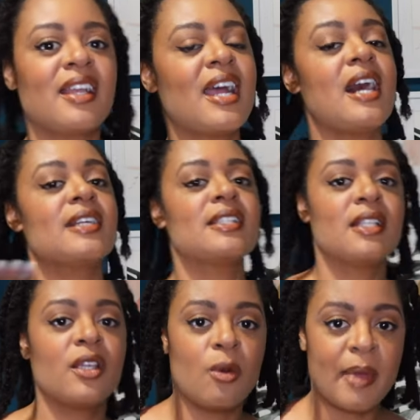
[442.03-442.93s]

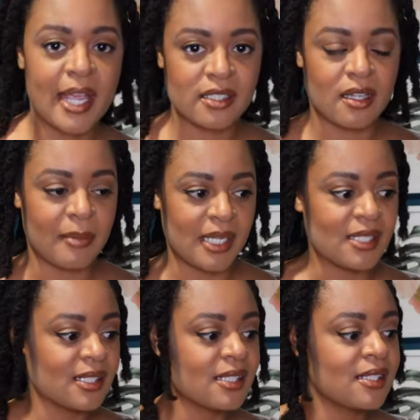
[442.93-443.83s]
constantly go back to the
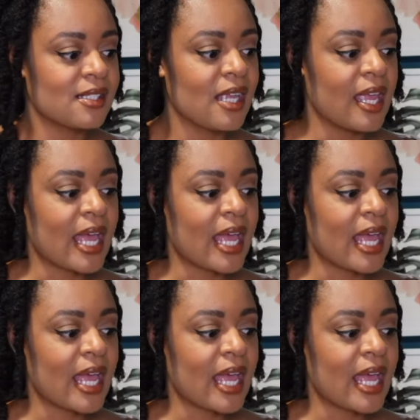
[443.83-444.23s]
basics,